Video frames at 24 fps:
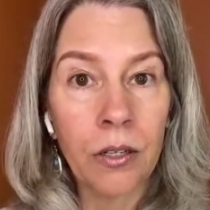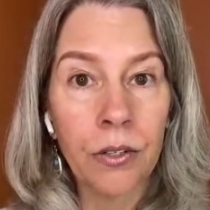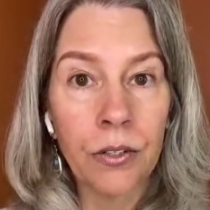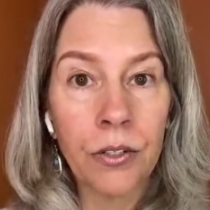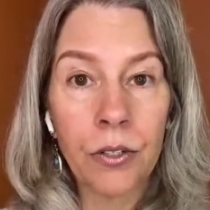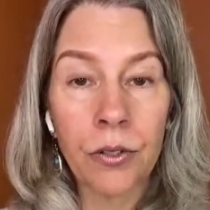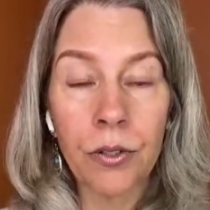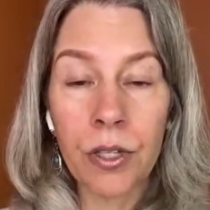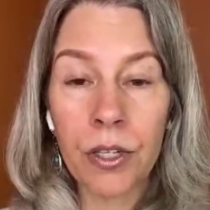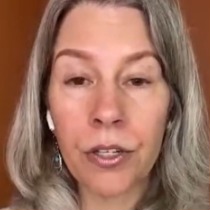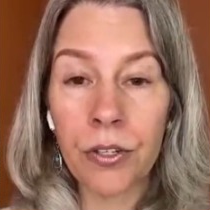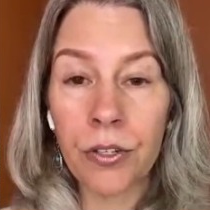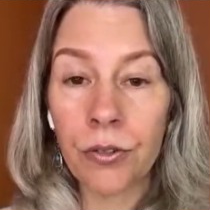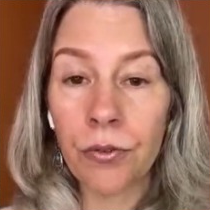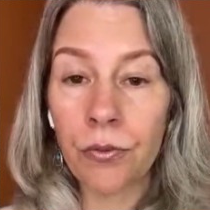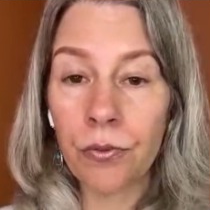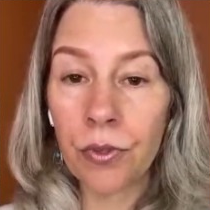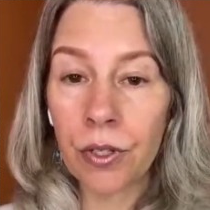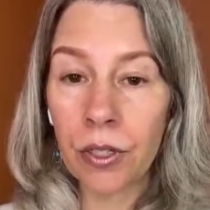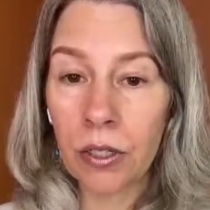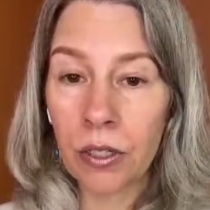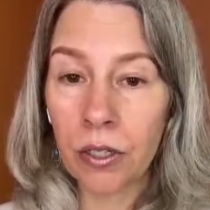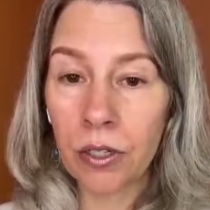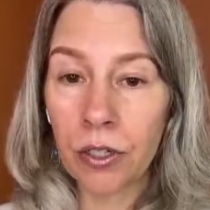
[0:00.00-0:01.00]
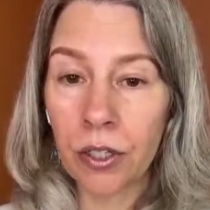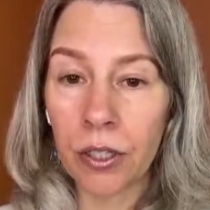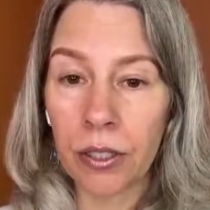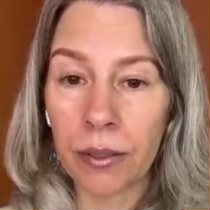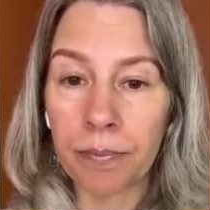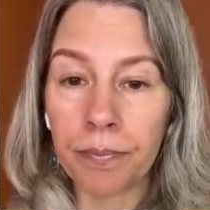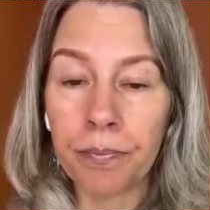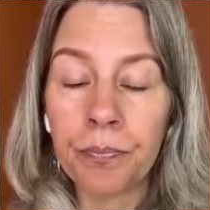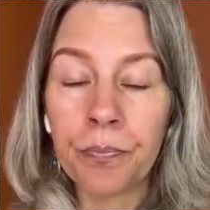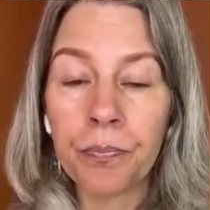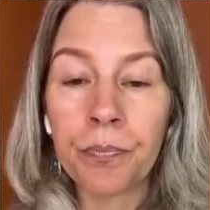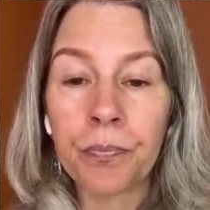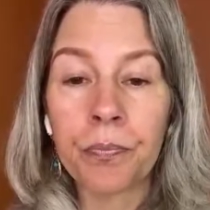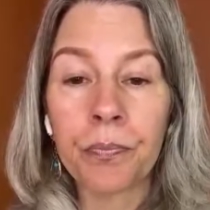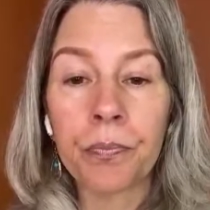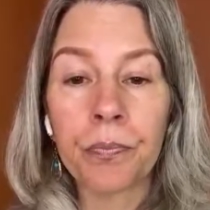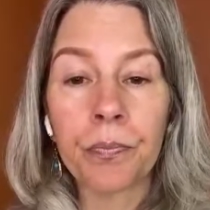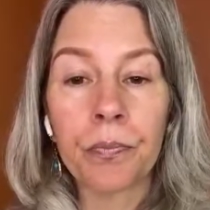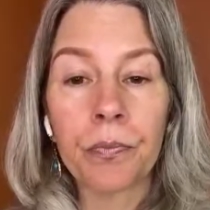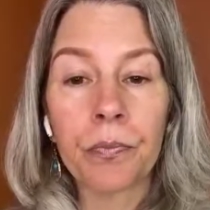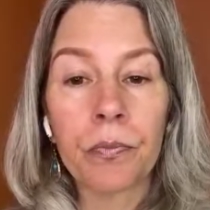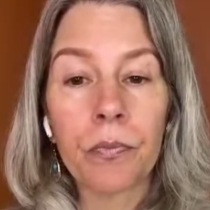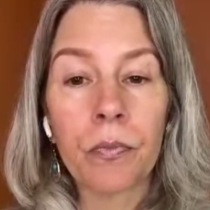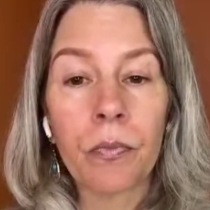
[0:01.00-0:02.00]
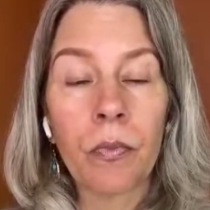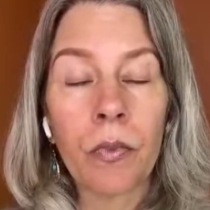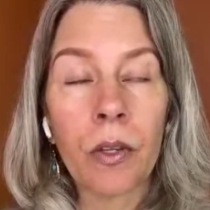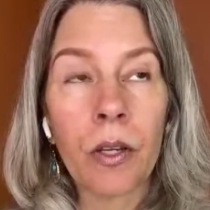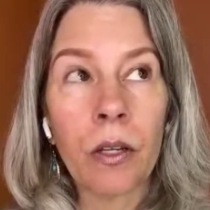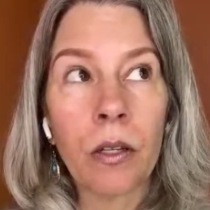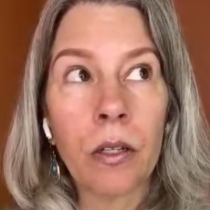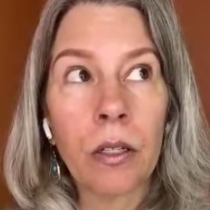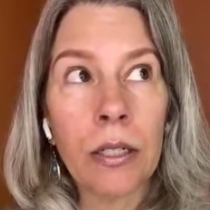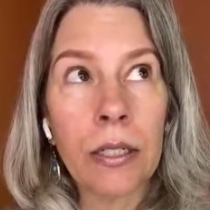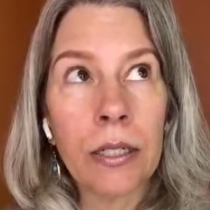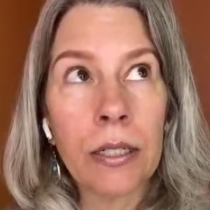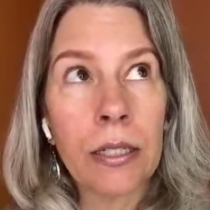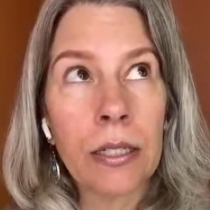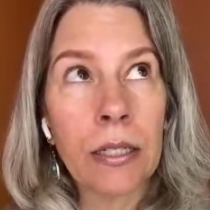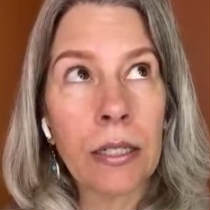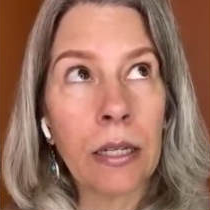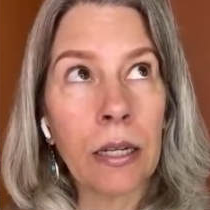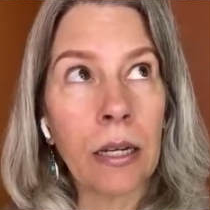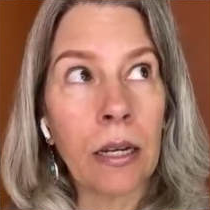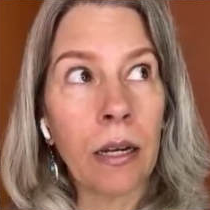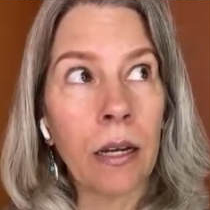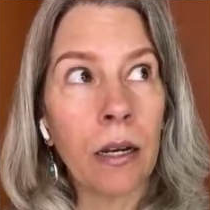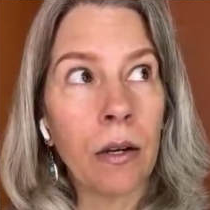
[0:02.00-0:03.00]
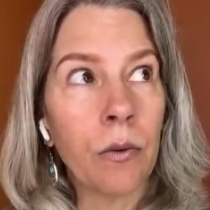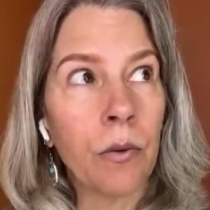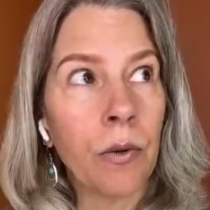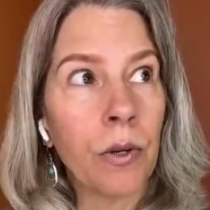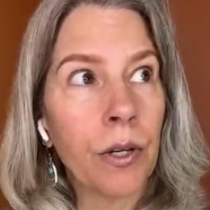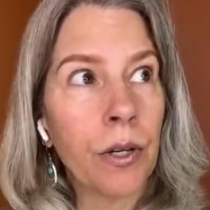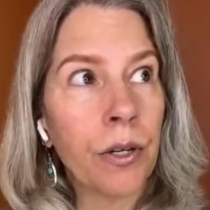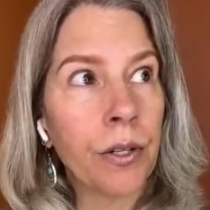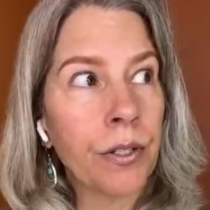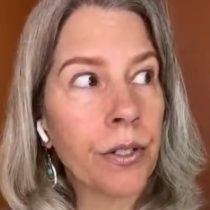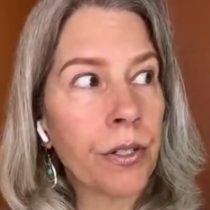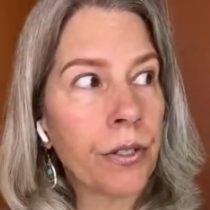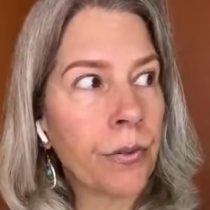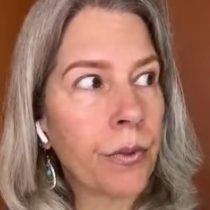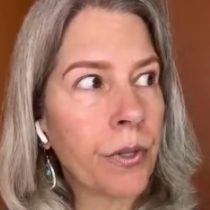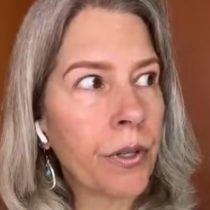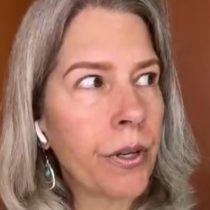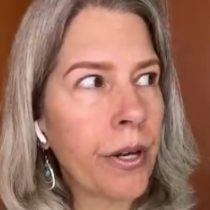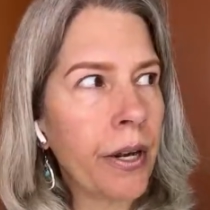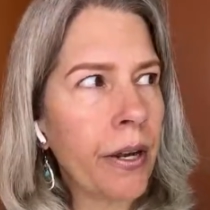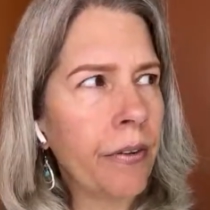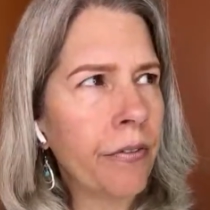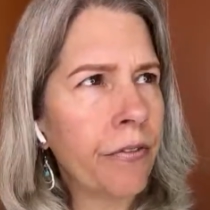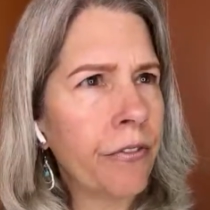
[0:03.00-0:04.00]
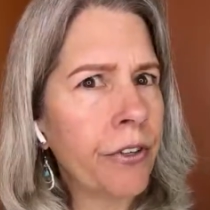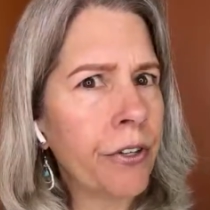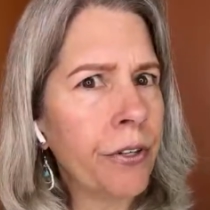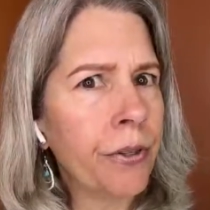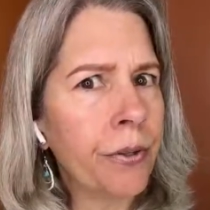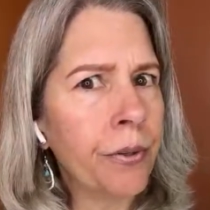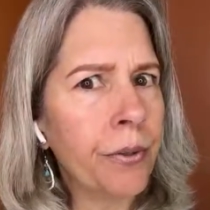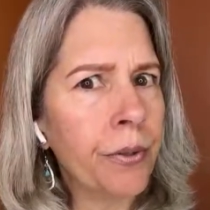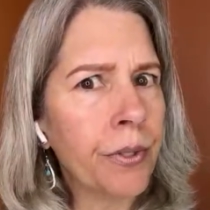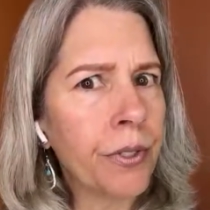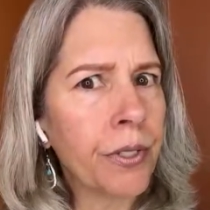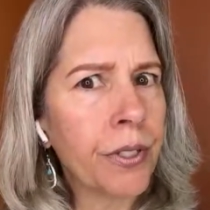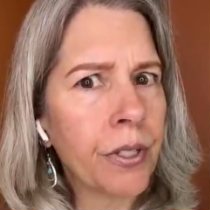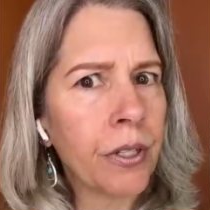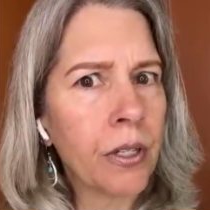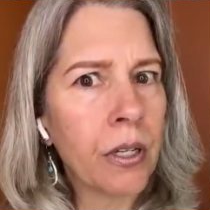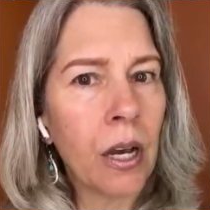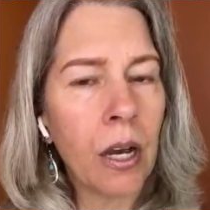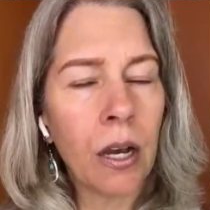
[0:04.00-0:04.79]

So these are really good. Let's see, what else? What do I have news?